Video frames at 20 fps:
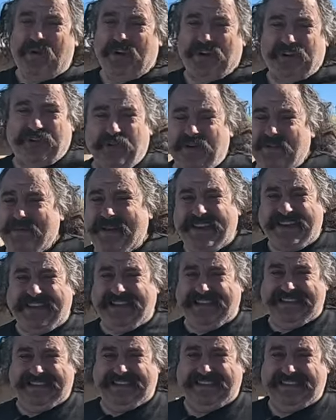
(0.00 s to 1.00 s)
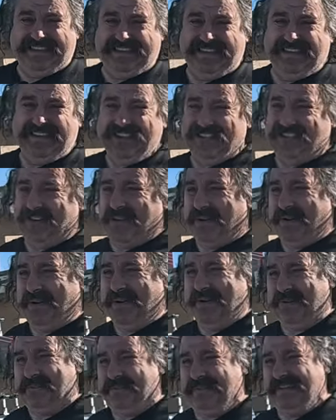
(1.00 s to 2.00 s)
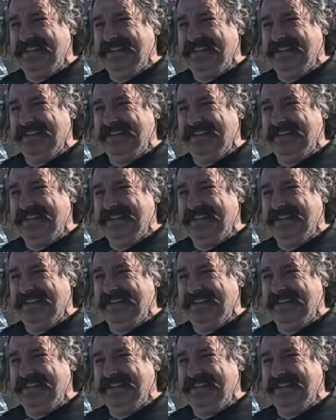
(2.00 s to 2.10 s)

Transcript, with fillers: want to shoot a minigun. So